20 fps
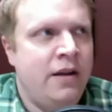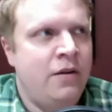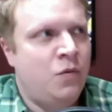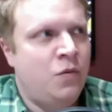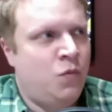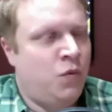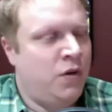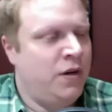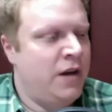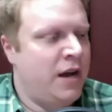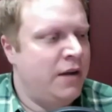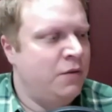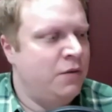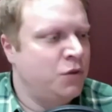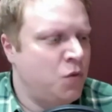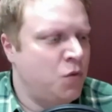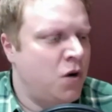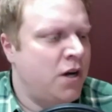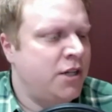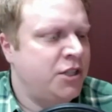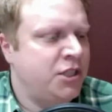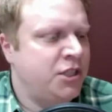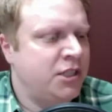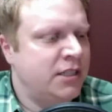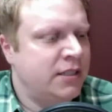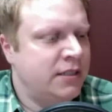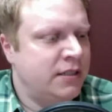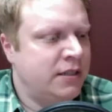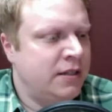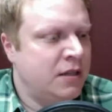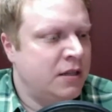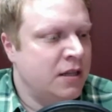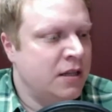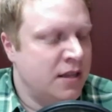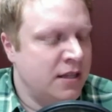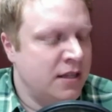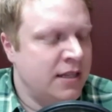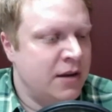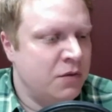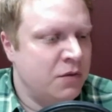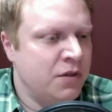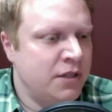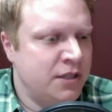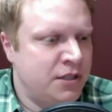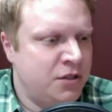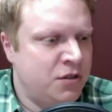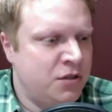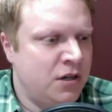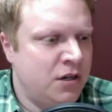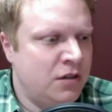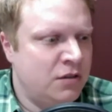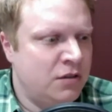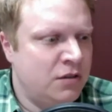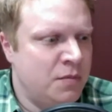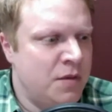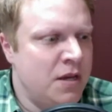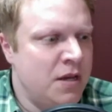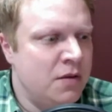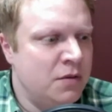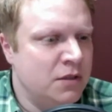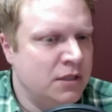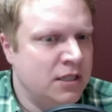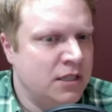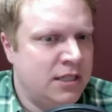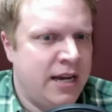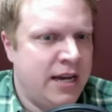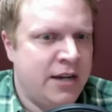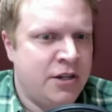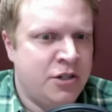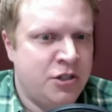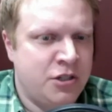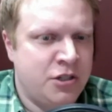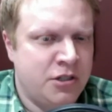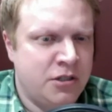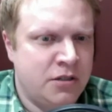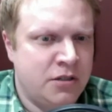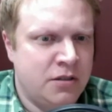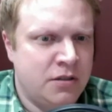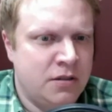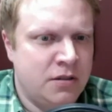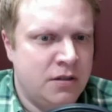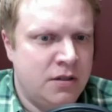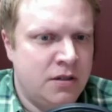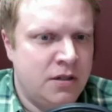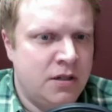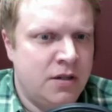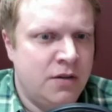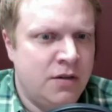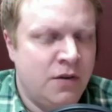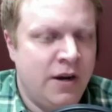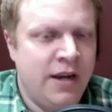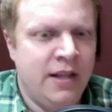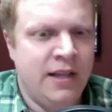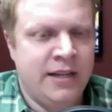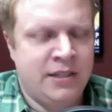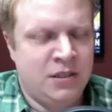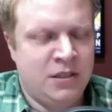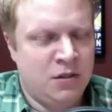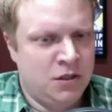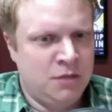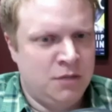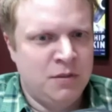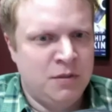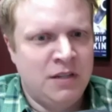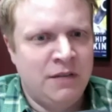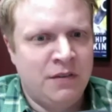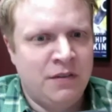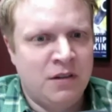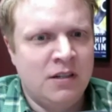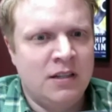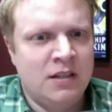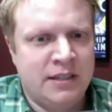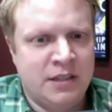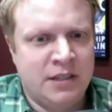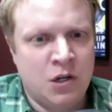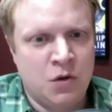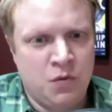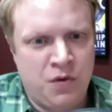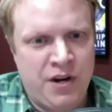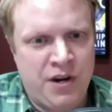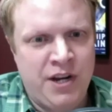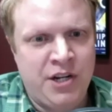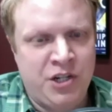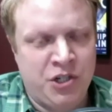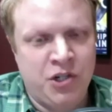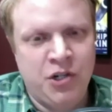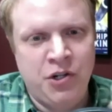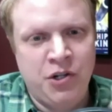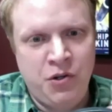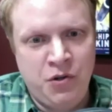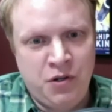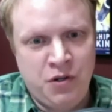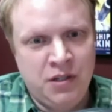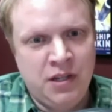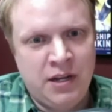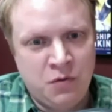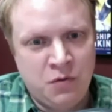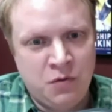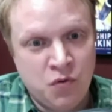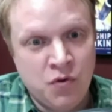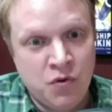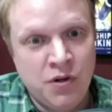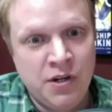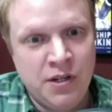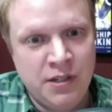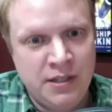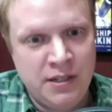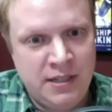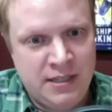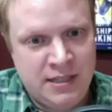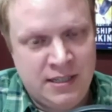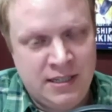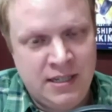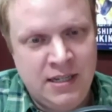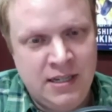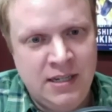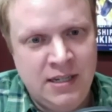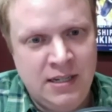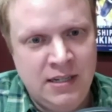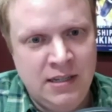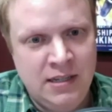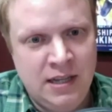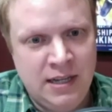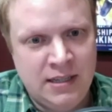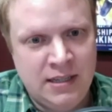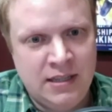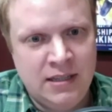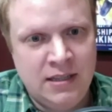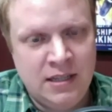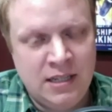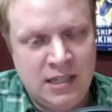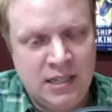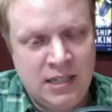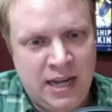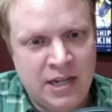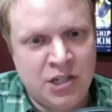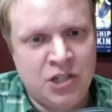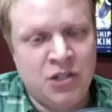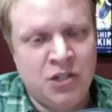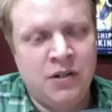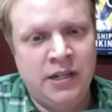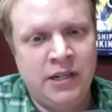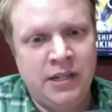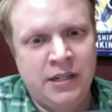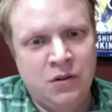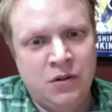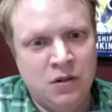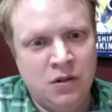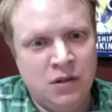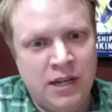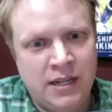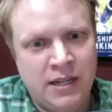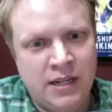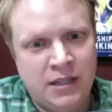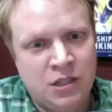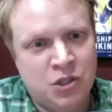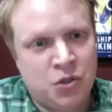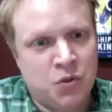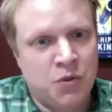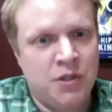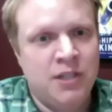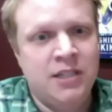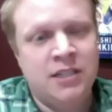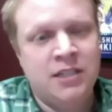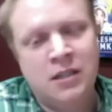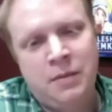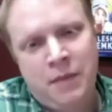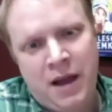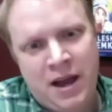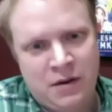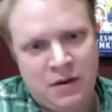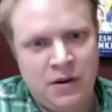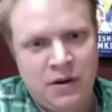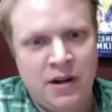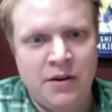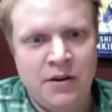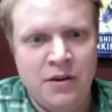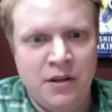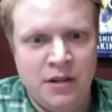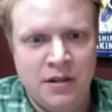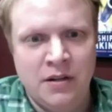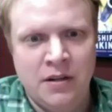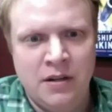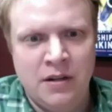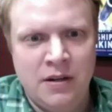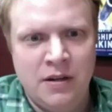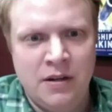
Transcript: when I was watching it, the thing that really stood out to me was the textures, right? Like so specifically like the gray shirt, you could like really see like the texture in it, or like the trees in the background. You could